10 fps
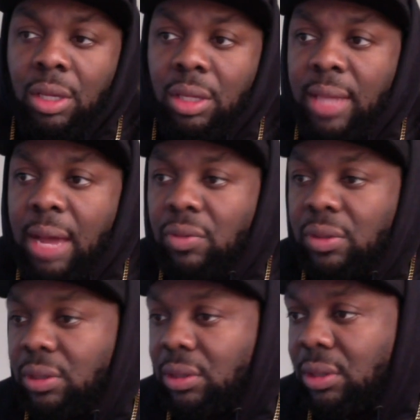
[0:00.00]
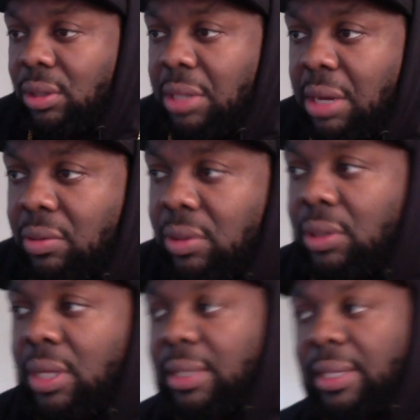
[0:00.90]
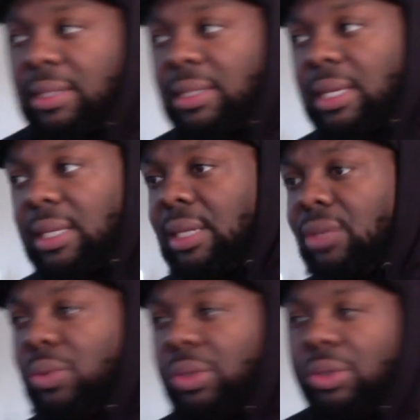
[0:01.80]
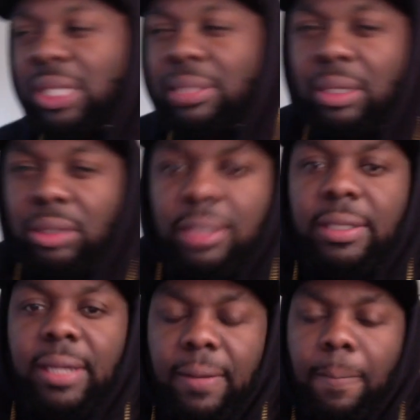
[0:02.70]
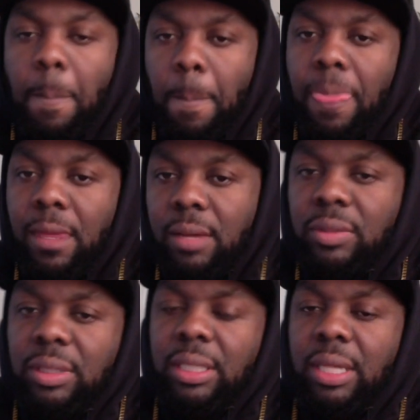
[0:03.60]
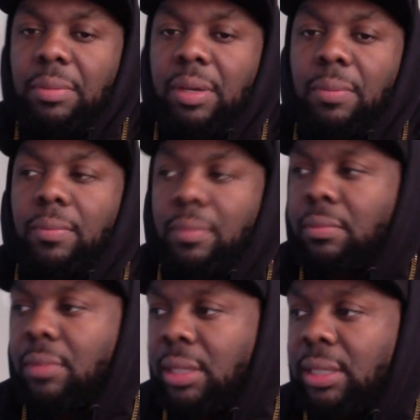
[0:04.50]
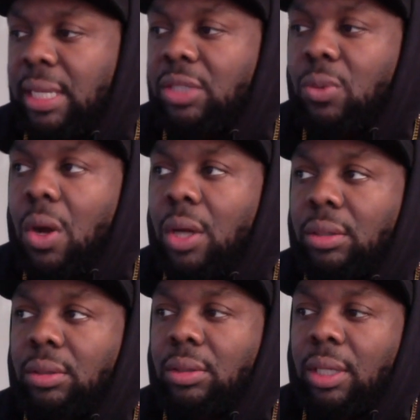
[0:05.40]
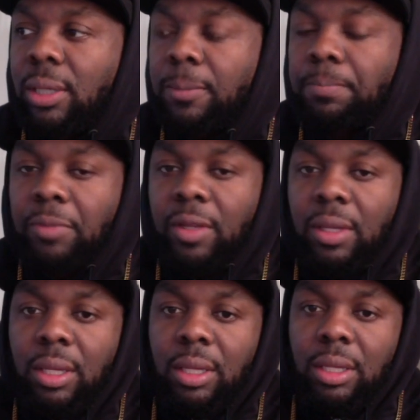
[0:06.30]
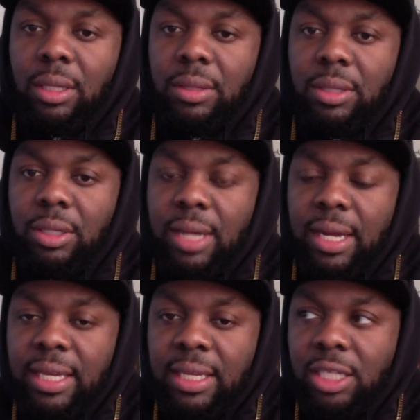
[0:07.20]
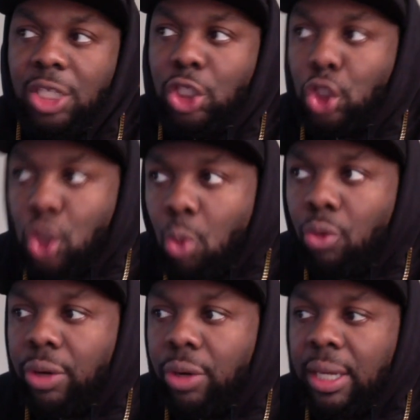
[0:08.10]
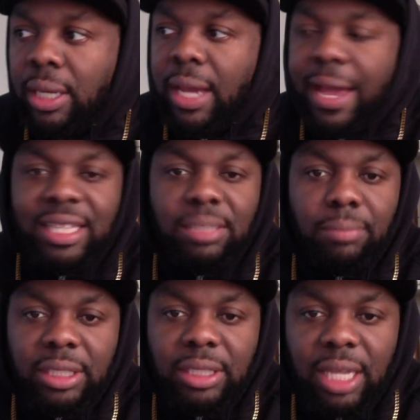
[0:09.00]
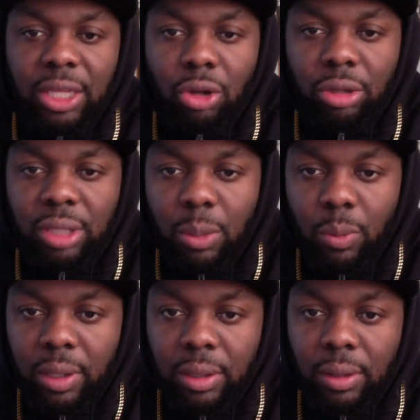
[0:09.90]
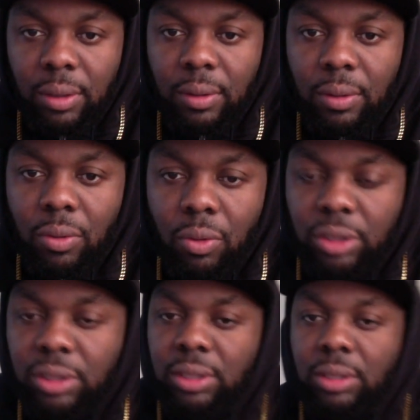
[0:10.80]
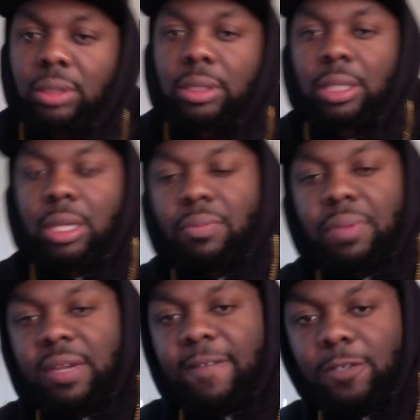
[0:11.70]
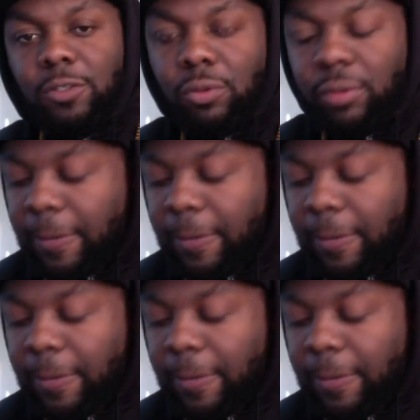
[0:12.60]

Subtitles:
That was one of those teams I was looking at and was thinking they'd be a nice squad. They're not scoring as much as I thought they would, or else it would be a different story.